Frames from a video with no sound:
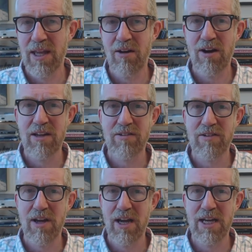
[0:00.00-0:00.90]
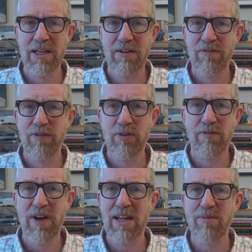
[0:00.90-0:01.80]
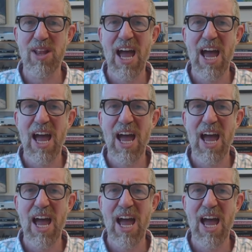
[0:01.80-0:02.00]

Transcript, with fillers: chefs from India came to England.